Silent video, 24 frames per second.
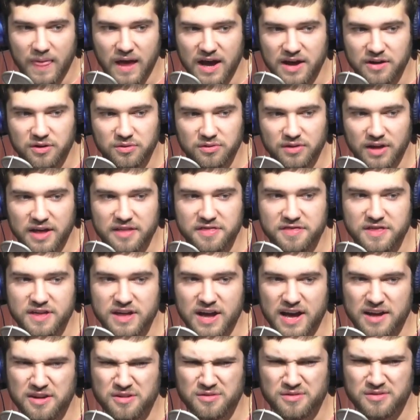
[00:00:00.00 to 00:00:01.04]
I
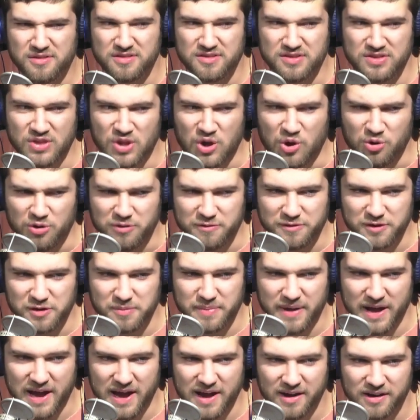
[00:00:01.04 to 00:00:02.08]
don't know if they're
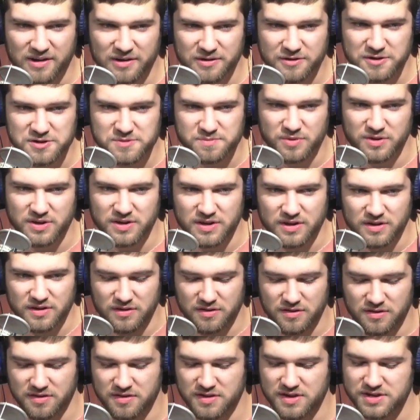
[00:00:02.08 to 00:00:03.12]
pack hunters, but
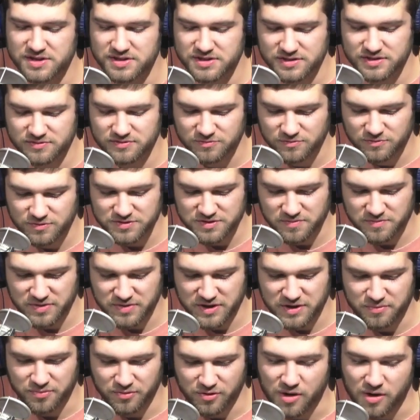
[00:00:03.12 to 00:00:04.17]
this was a
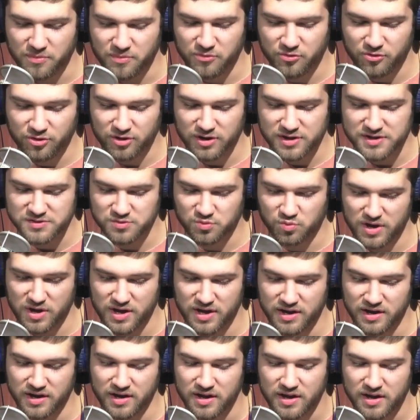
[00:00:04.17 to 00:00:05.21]
big problem for us
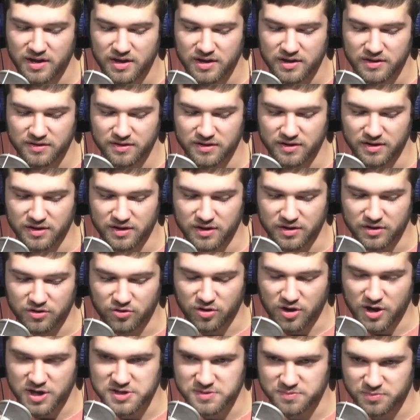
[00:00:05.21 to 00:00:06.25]
when the
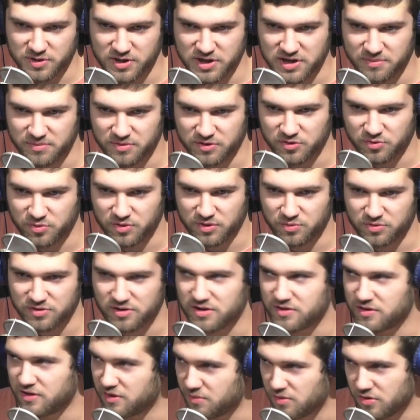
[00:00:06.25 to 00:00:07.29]
crossbreeding between. We're
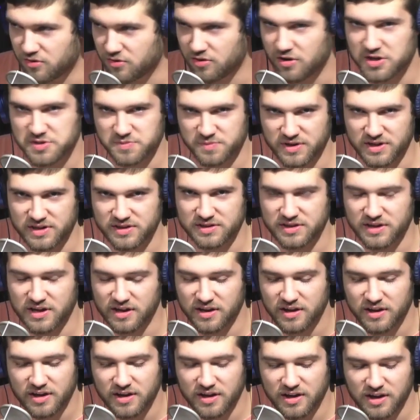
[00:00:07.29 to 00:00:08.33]
talking a lot about crossbreeding today.
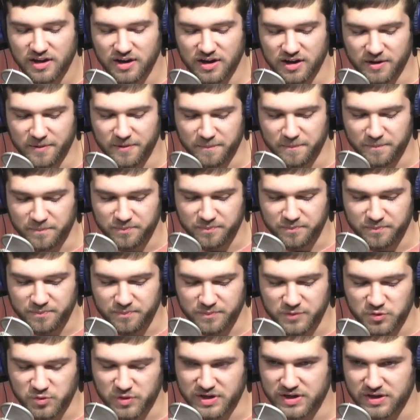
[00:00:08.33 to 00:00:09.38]

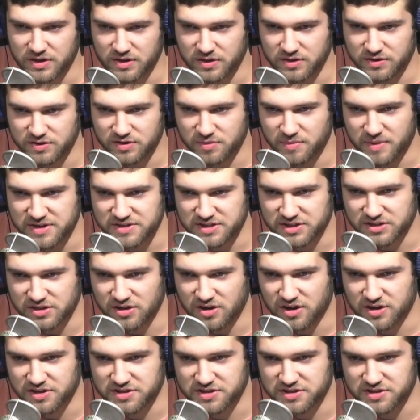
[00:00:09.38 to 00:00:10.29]
Between domestic dogs,